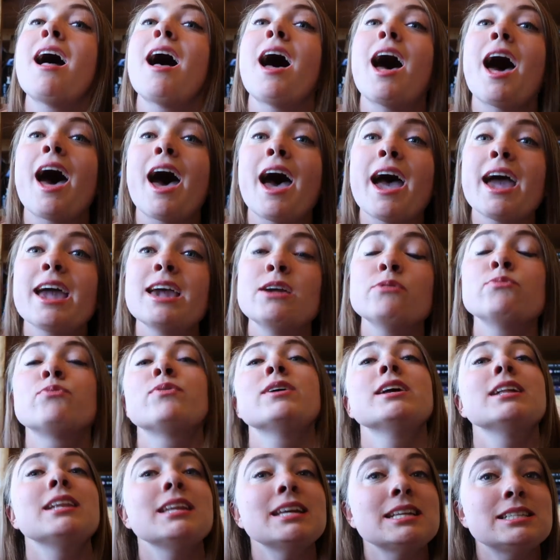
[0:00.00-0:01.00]
I
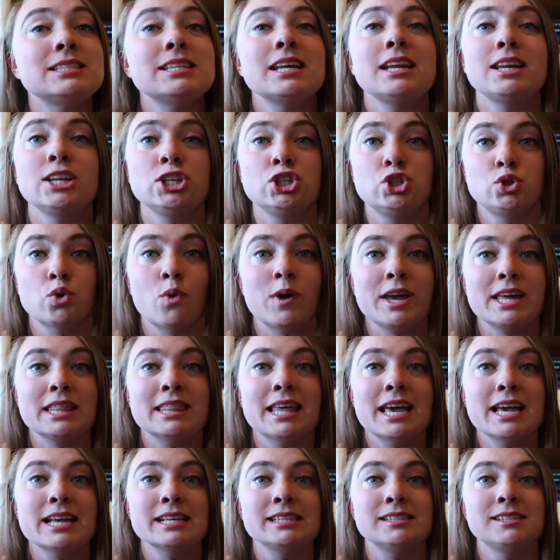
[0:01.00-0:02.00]
really did enjoy
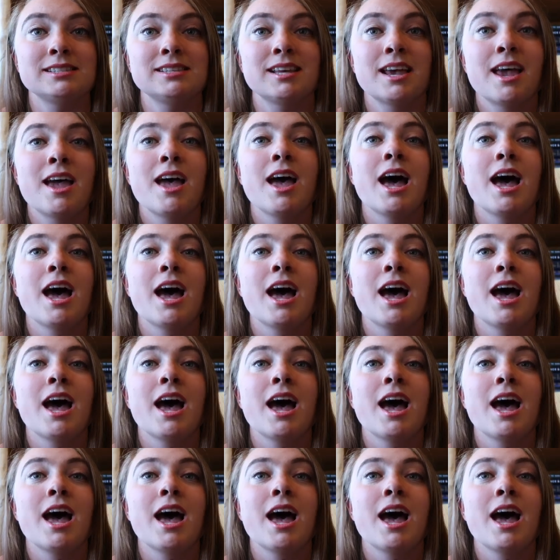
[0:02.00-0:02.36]
this.